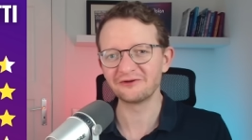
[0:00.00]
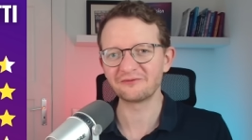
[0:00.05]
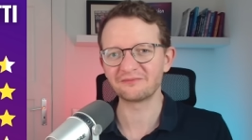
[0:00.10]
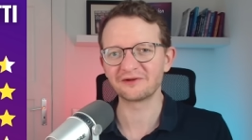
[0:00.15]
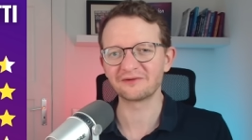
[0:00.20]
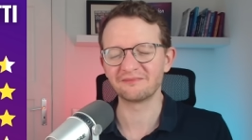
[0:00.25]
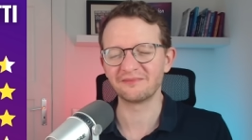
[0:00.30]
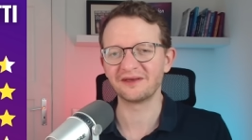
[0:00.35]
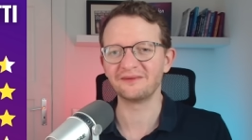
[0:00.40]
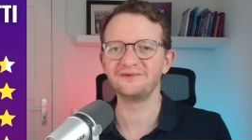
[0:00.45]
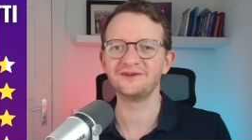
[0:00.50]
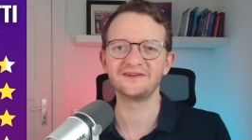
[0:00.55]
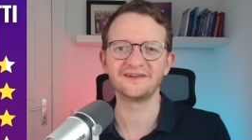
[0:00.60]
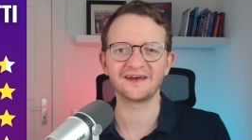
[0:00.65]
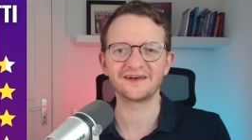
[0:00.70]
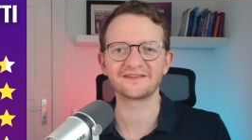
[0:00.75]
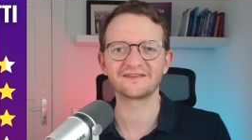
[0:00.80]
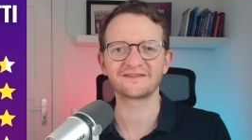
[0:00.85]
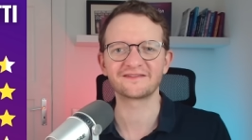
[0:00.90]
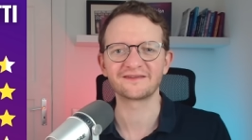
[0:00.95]
but maybe
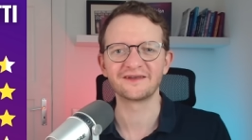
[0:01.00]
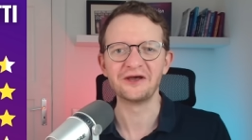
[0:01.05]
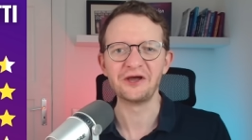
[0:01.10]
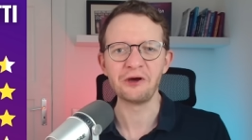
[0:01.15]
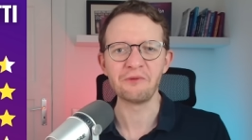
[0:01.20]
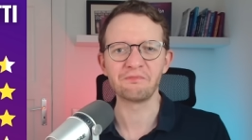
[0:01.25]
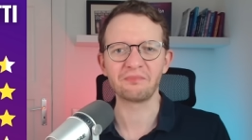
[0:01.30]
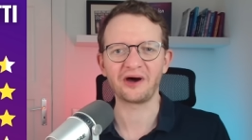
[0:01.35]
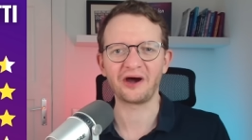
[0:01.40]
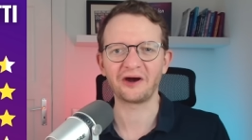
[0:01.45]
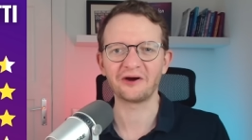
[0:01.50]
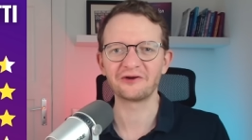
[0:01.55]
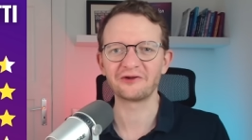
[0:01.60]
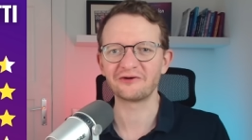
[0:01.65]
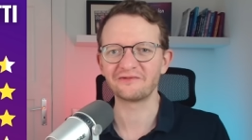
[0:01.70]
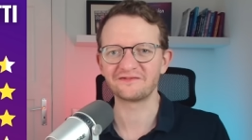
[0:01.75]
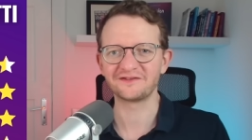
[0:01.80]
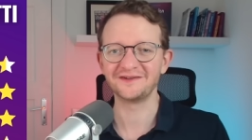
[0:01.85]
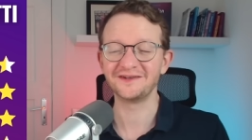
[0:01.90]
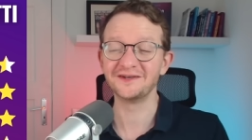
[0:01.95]
that's part
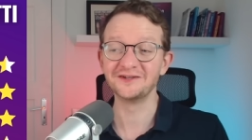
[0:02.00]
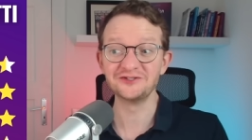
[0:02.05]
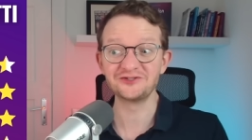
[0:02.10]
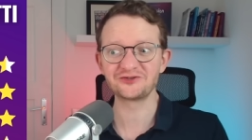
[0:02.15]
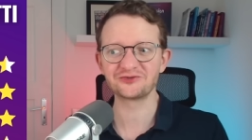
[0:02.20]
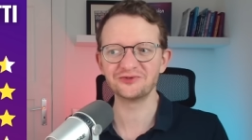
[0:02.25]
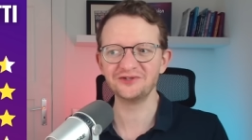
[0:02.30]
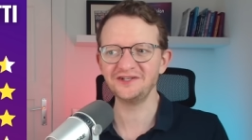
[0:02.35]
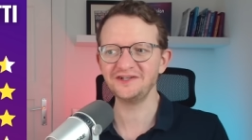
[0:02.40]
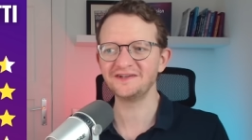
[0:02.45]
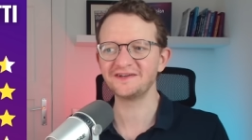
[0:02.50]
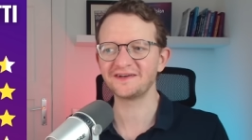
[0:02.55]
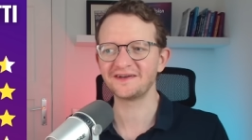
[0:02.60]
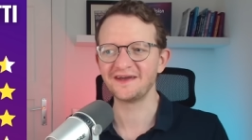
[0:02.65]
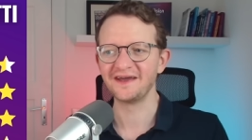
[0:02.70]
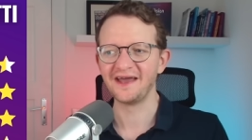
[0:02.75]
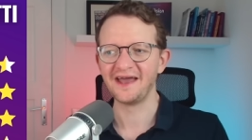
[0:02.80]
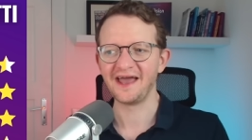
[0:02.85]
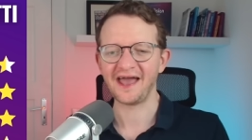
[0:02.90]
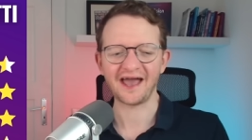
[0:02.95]
of the intrigue
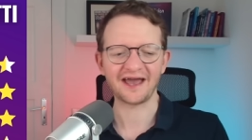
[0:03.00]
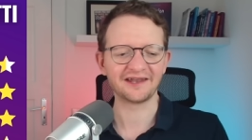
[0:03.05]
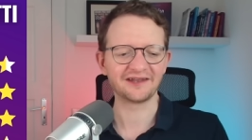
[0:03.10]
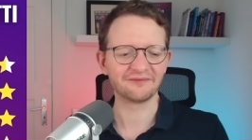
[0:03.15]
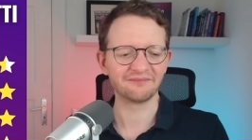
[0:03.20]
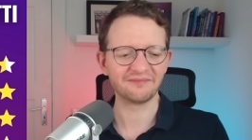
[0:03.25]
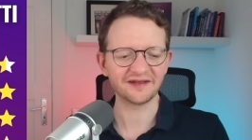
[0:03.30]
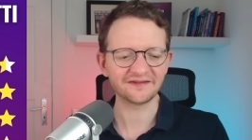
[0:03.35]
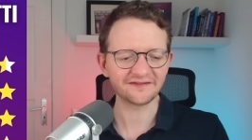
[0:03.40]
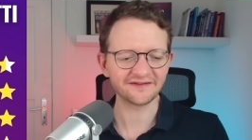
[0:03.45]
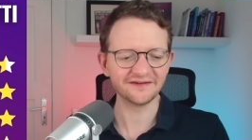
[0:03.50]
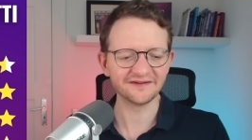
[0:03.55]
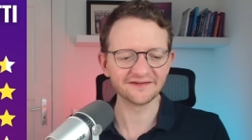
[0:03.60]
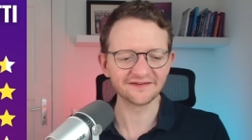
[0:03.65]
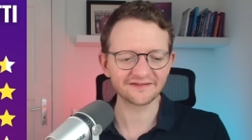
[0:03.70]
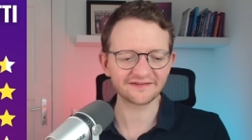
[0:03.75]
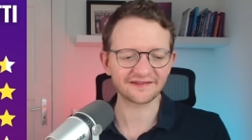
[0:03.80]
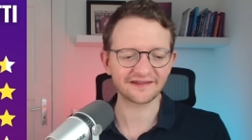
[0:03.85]
and the messiness.